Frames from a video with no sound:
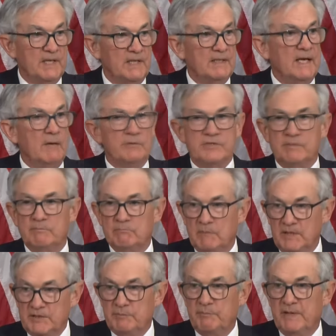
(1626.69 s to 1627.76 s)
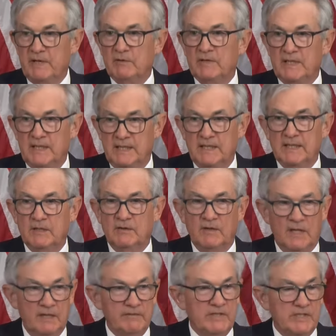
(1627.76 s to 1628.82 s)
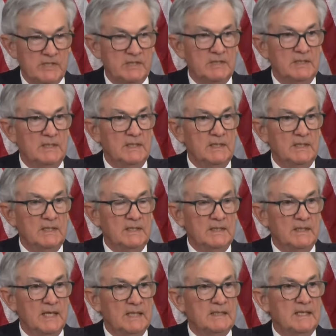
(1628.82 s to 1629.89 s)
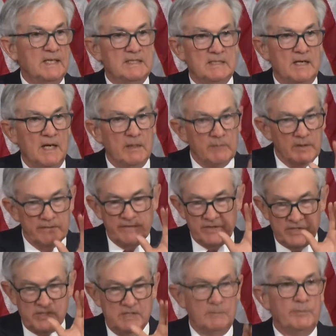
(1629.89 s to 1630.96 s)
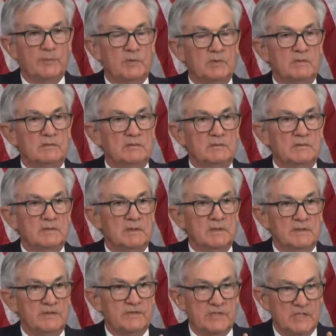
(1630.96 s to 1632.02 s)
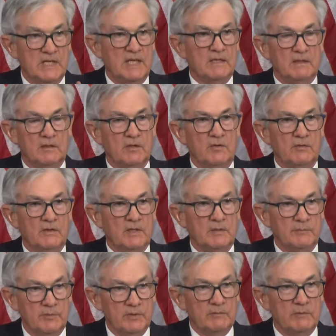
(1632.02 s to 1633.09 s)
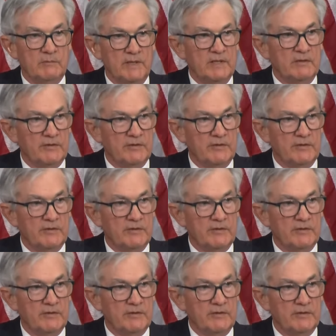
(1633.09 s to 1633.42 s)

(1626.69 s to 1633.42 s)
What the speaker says: And that was a much better indicator, obviously, at that time of the simple standalone unemployment rate.